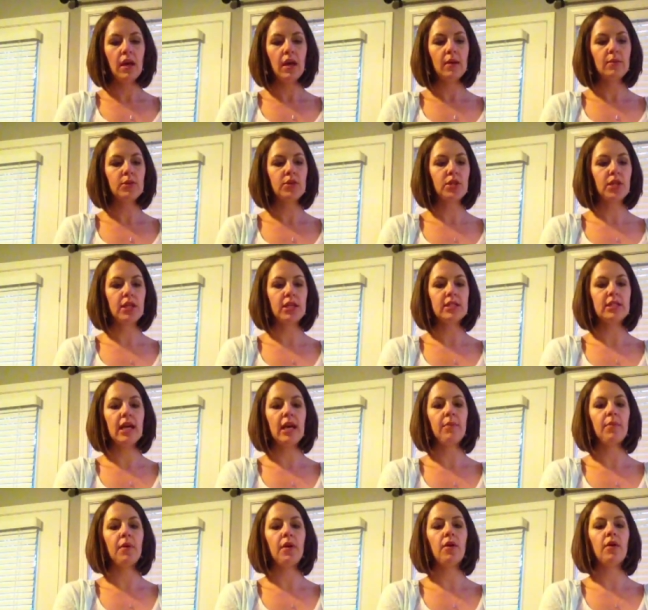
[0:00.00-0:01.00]
I'm just going to
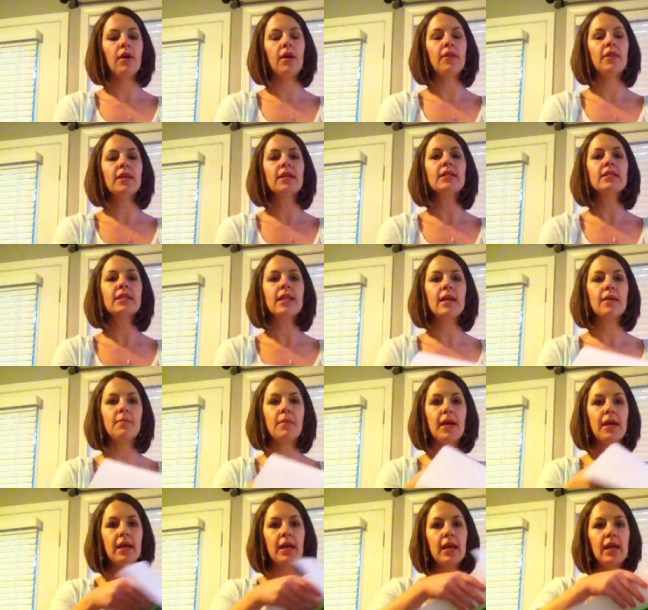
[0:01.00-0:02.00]
tape it around this and
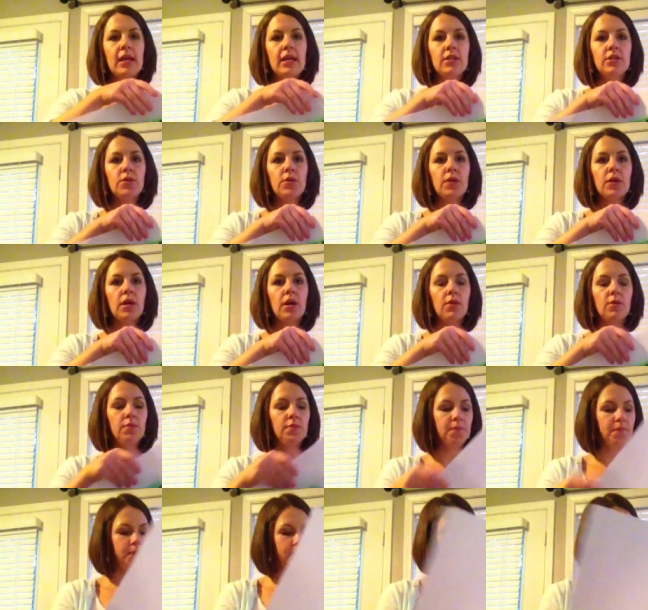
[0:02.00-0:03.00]
make it into a cone.
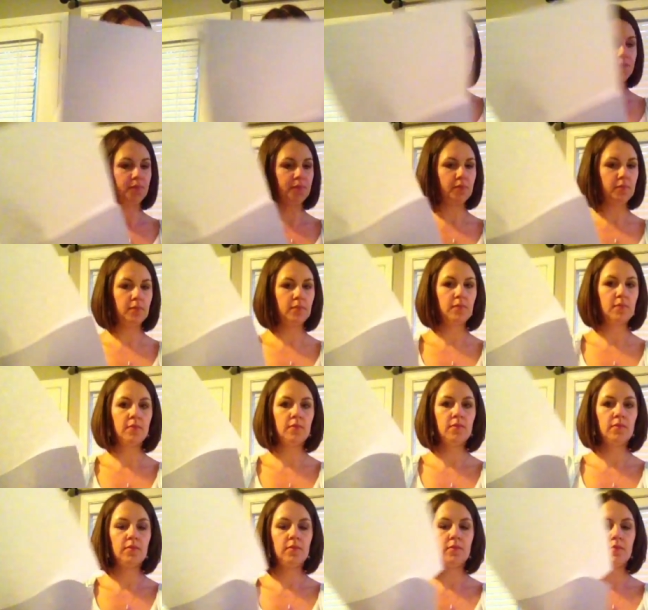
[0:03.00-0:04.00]

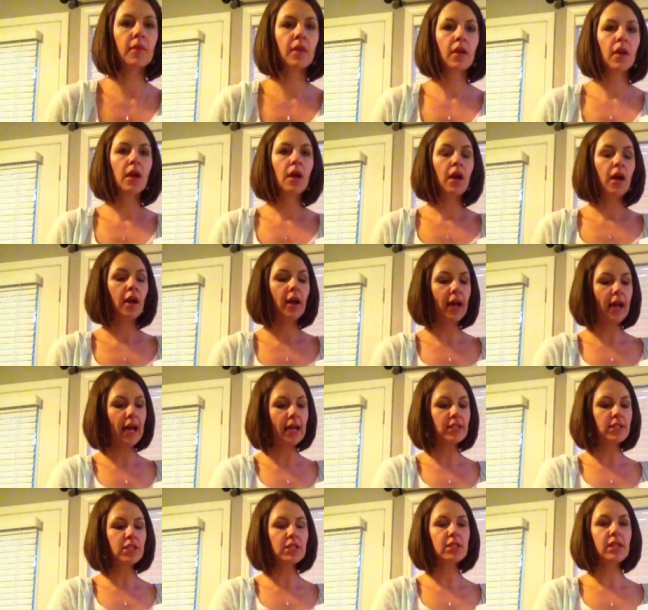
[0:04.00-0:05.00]
Alright,
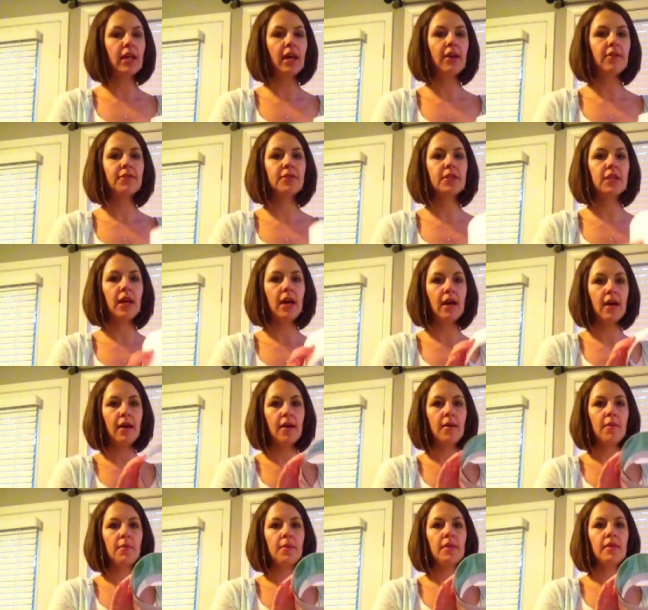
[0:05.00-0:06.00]
I just left
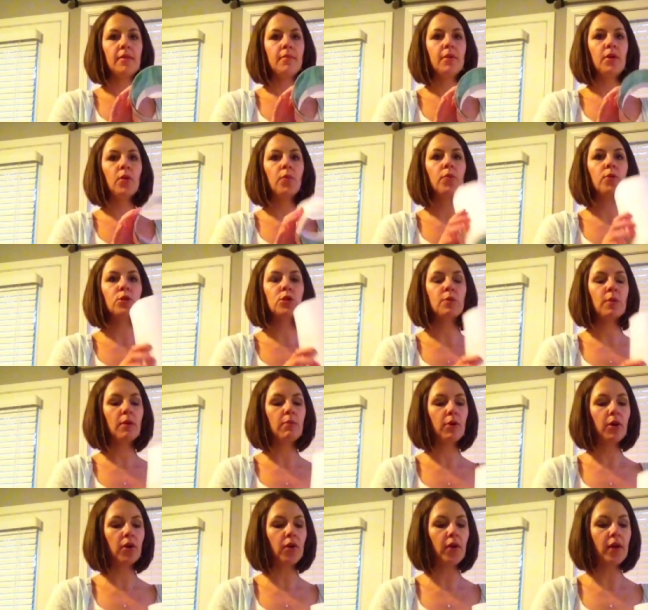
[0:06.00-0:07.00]
um, the middle portion of my
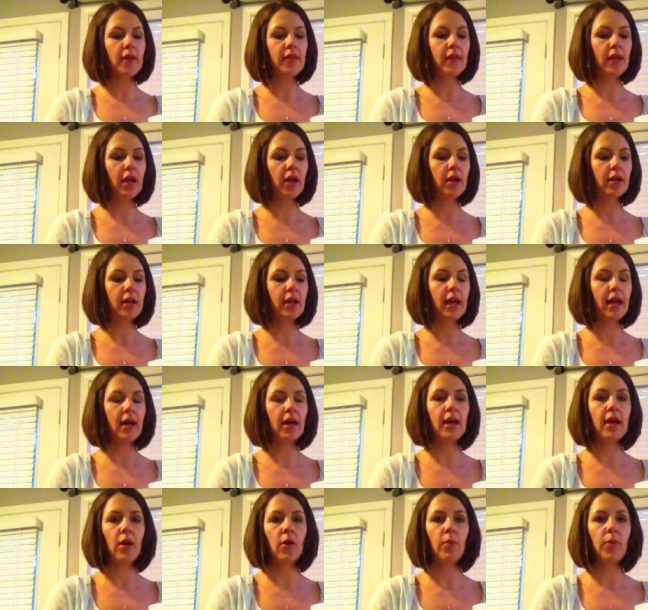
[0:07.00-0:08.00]
bottle in there to
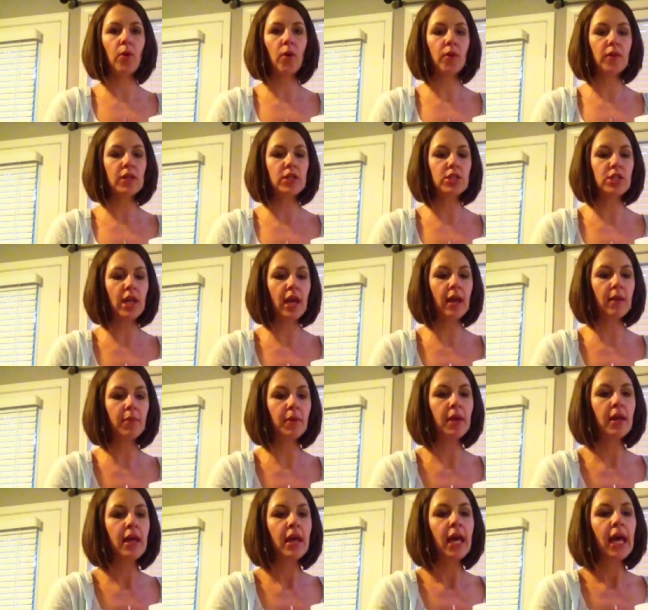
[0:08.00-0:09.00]
help hold the shape.
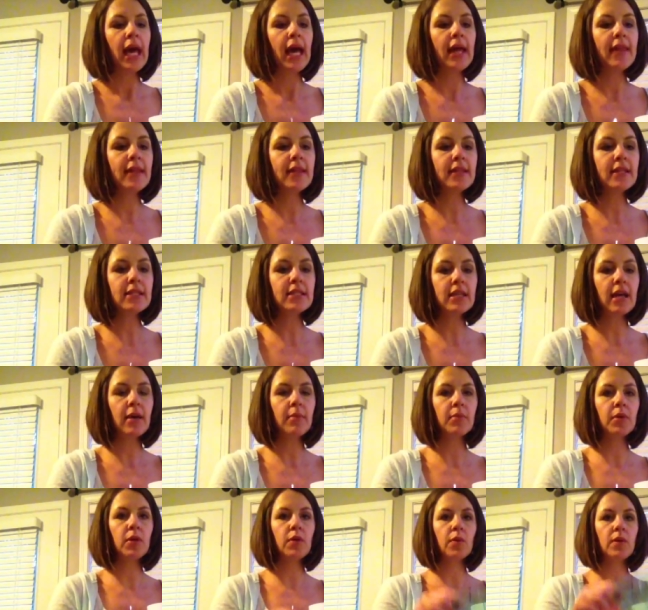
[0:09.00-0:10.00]
And then this
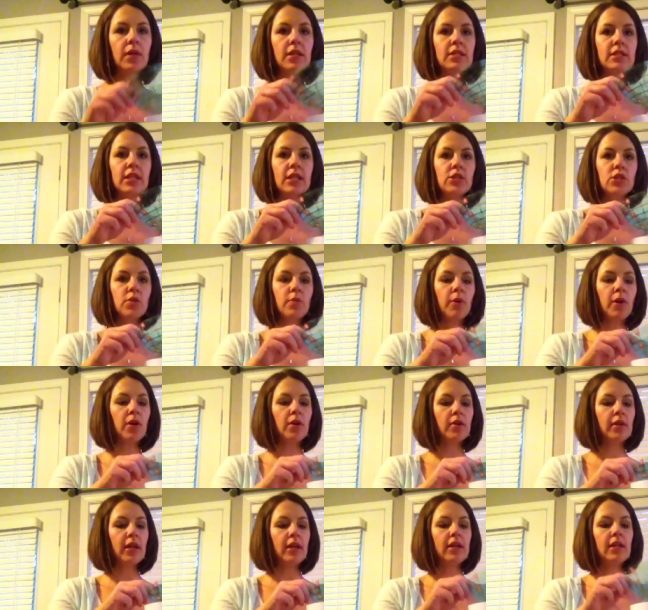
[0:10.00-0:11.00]
time you want to set your
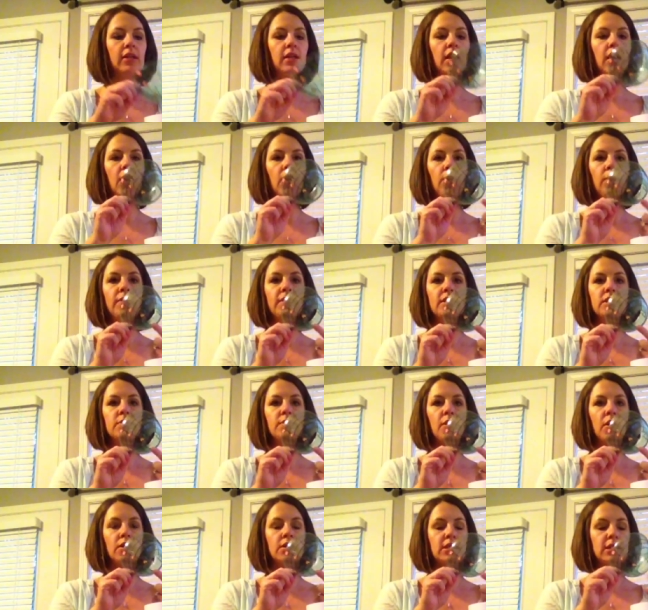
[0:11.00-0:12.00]
bottle down in there with the
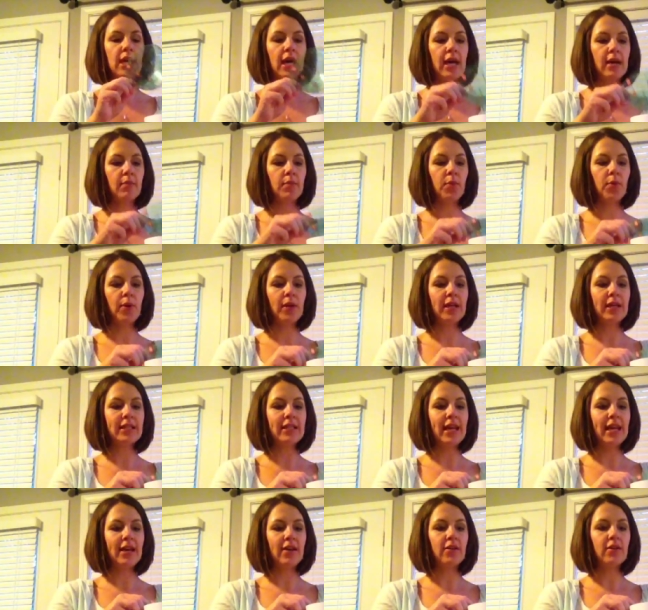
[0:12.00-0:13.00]
small side pointing
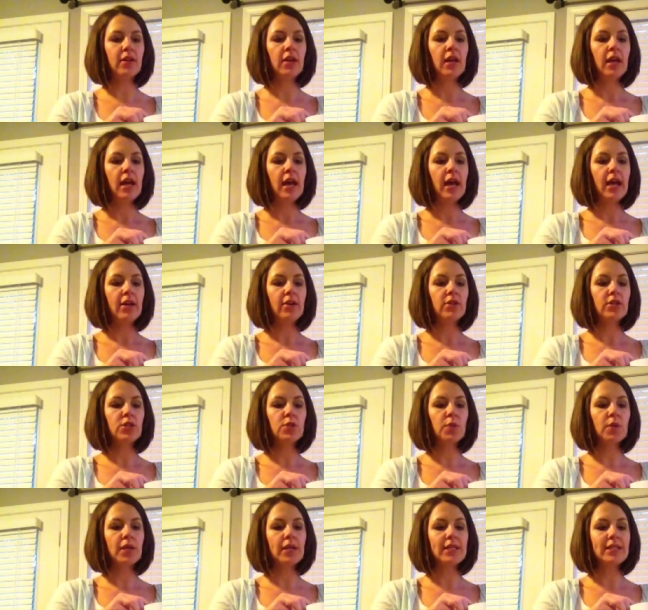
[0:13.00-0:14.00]
down. And you just
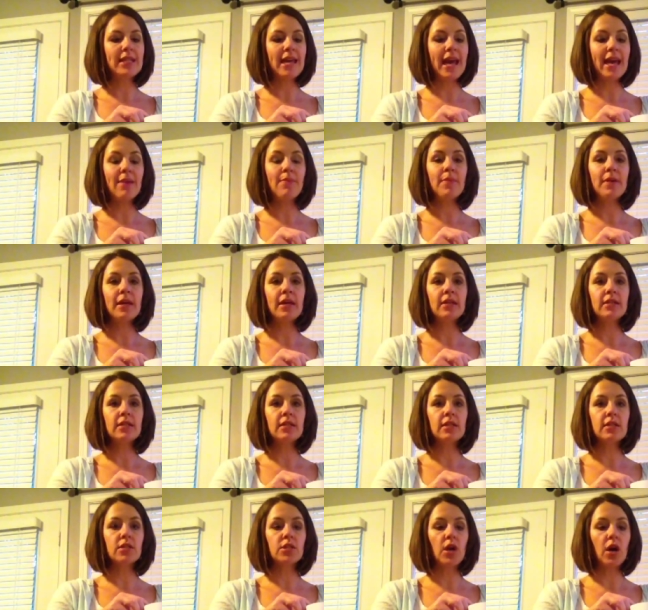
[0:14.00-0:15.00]
want to tape it to
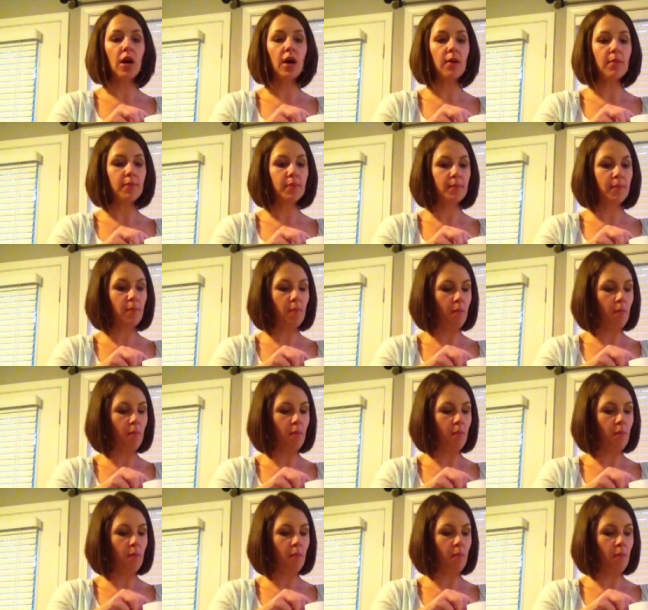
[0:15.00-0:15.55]
the top.